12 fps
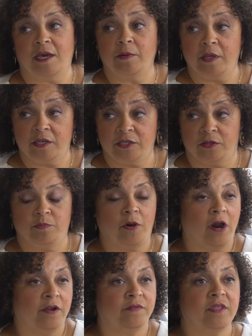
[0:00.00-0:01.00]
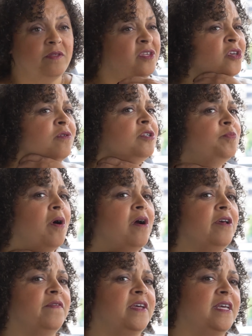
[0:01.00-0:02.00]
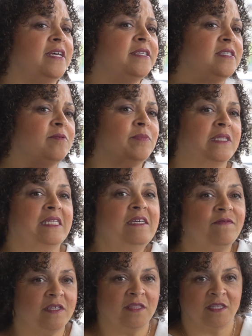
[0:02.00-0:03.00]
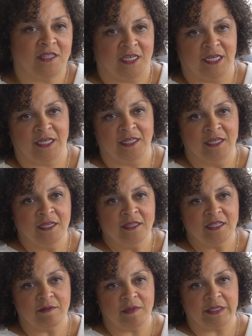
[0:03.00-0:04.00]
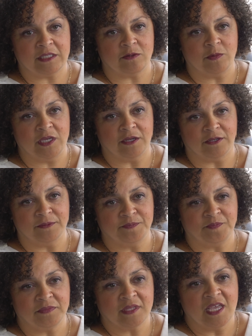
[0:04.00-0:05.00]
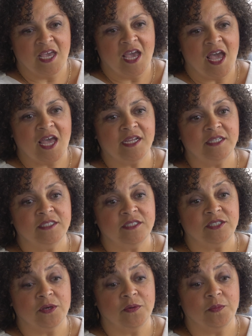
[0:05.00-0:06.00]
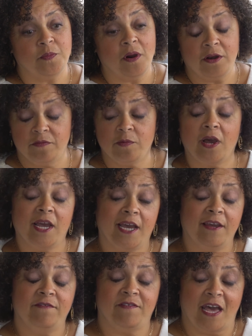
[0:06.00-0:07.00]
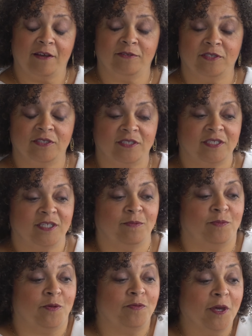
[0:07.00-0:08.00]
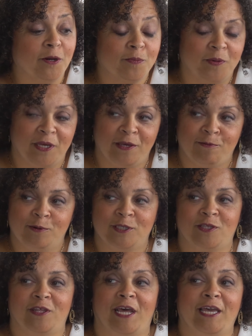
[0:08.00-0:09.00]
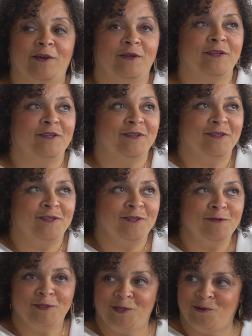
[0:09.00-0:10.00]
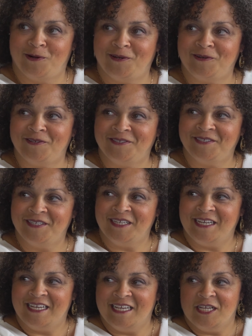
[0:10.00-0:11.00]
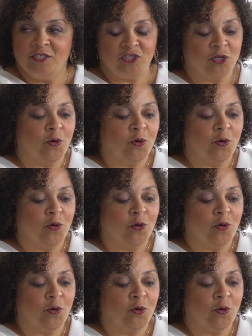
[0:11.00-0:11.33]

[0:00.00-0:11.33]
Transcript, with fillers: that we do. Part of the huge part of it is the belief in the thing that makes it real. Yeah, and so part of why I found hypnotherapy was so that I could use the oracle. Right. Okay.